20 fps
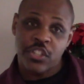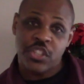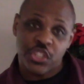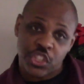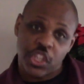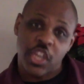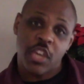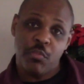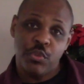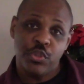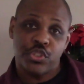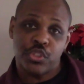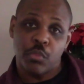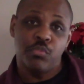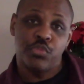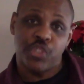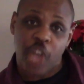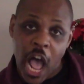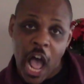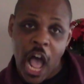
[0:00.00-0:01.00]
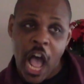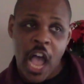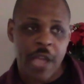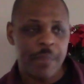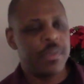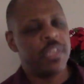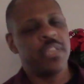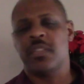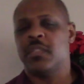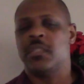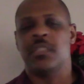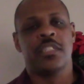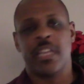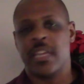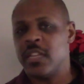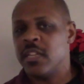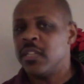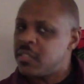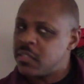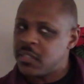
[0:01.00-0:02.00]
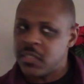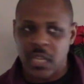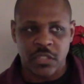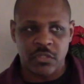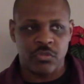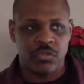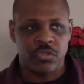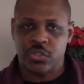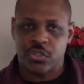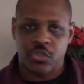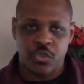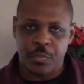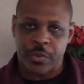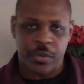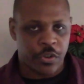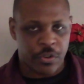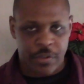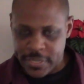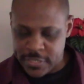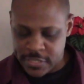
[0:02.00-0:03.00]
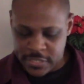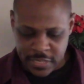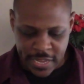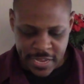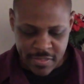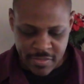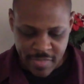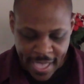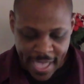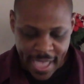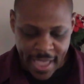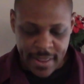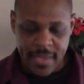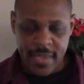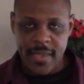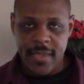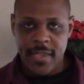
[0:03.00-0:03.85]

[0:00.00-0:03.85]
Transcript: Just give me some time. He didn't say nothing stupid or crazy like that.